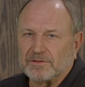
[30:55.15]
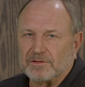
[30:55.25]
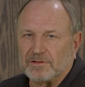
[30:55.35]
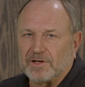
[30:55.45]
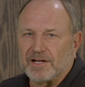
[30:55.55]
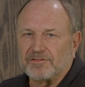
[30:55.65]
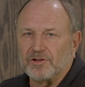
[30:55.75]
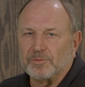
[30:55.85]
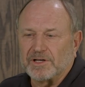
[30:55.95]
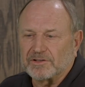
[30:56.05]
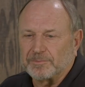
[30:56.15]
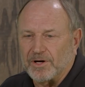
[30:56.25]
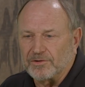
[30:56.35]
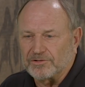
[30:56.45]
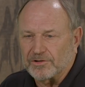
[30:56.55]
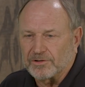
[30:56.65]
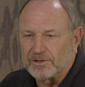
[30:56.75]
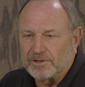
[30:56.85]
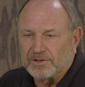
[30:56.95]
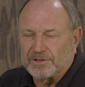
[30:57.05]
you have human exposure.
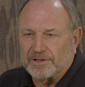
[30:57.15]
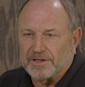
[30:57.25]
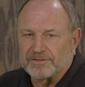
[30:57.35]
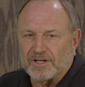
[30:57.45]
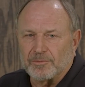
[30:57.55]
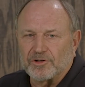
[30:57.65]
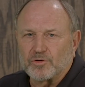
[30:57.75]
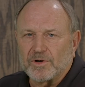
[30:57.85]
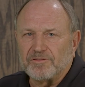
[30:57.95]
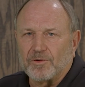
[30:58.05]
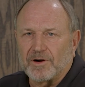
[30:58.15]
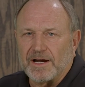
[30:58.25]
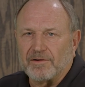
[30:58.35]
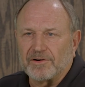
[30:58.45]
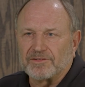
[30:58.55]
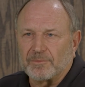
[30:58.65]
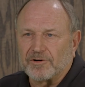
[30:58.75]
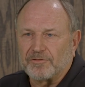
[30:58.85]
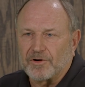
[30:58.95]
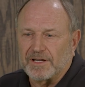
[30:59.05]
Some are 24 hours, some are
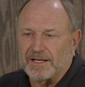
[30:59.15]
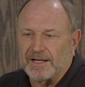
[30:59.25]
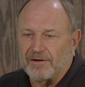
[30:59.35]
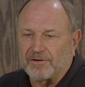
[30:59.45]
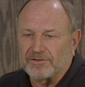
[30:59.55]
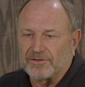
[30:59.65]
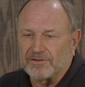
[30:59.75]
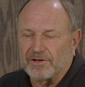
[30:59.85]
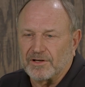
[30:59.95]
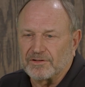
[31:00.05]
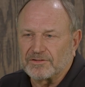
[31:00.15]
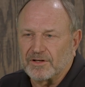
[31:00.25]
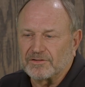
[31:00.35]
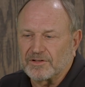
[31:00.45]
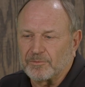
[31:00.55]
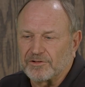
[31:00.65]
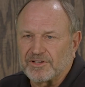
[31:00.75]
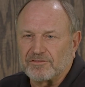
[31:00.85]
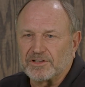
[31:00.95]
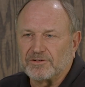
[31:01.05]
48 hours, and some are
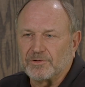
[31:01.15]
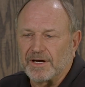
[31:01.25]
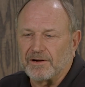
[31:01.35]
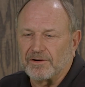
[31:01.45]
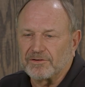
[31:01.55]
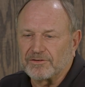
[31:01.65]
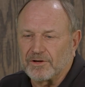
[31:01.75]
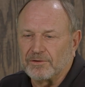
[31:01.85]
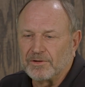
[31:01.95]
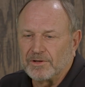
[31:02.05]
72 hours. So